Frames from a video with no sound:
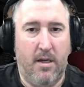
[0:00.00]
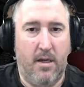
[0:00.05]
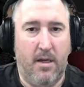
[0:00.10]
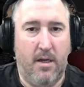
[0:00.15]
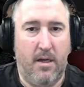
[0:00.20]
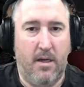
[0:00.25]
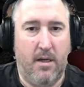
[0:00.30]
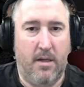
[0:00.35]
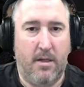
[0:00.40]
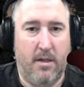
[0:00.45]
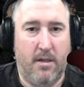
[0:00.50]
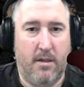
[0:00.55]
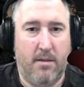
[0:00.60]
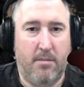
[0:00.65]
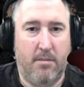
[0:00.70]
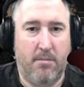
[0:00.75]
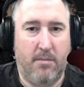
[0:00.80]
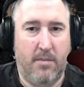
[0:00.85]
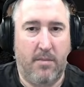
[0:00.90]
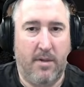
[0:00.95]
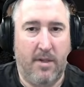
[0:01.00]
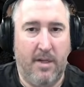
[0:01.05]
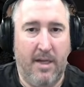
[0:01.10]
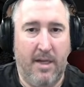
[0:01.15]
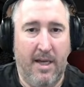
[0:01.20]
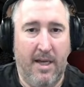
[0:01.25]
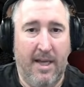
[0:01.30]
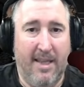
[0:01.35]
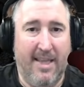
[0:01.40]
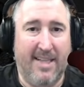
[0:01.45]

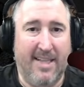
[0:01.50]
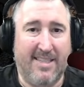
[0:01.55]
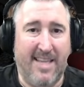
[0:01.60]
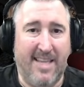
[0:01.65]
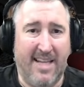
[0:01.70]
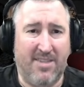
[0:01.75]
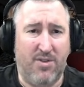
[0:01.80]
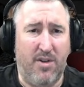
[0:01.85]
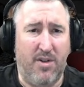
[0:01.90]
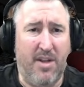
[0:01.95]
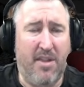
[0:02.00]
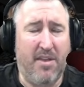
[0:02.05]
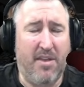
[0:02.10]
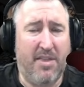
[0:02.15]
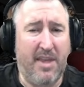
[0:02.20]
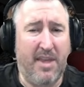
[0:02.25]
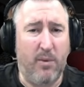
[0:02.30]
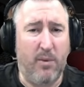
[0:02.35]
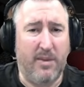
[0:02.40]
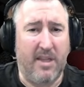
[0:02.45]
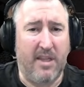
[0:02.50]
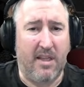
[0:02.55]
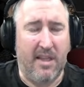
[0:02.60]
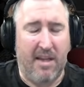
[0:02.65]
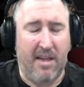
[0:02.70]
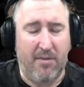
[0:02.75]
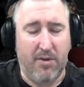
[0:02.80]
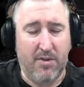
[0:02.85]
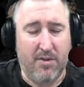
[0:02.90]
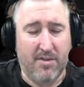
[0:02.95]
And that's that. So another thing with the
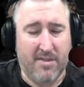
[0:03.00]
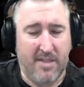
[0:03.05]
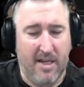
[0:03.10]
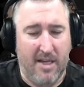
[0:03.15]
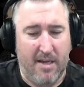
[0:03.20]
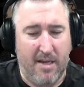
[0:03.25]
levels,